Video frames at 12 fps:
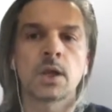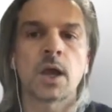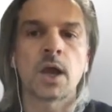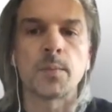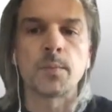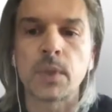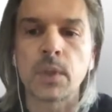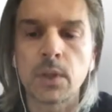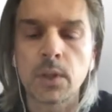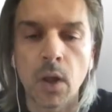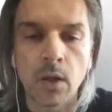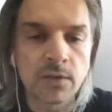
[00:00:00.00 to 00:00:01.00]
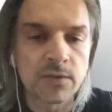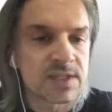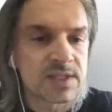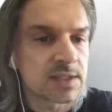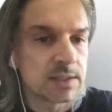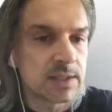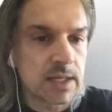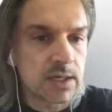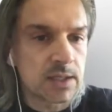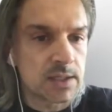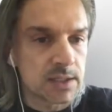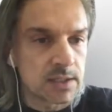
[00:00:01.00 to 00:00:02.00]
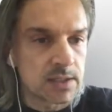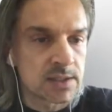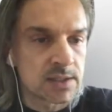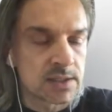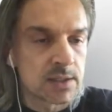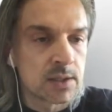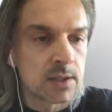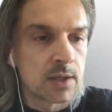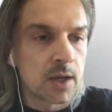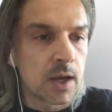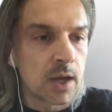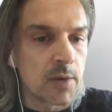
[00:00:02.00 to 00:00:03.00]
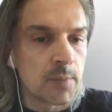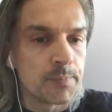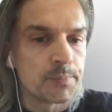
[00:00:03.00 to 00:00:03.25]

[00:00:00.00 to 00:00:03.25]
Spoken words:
All of this data is on